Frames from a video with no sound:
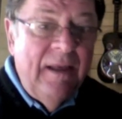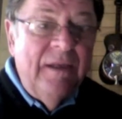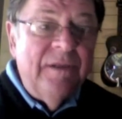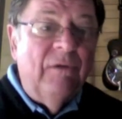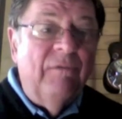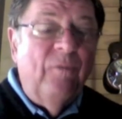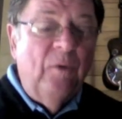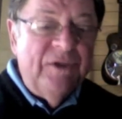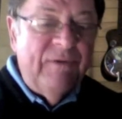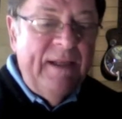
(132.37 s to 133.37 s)
So 4
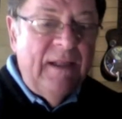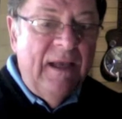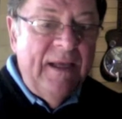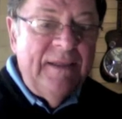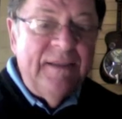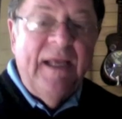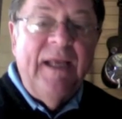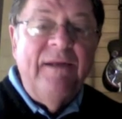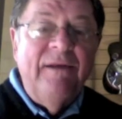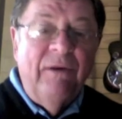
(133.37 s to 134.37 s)
straight lines,
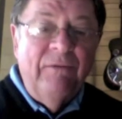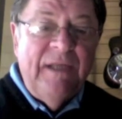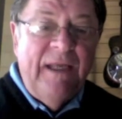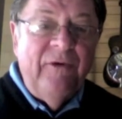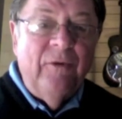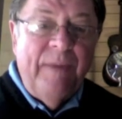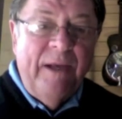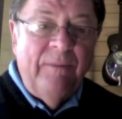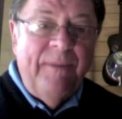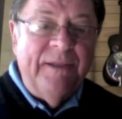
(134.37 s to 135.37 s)
and don't take your pen
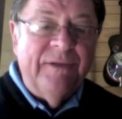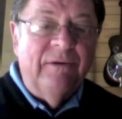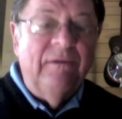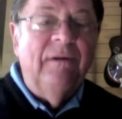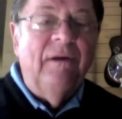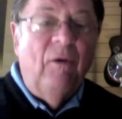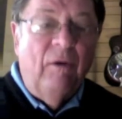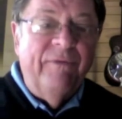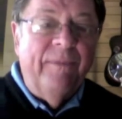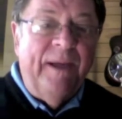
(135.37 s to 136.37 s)
or pencil
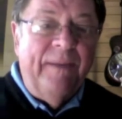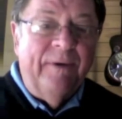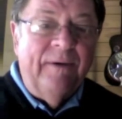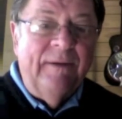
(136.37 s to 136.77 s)
off the paper.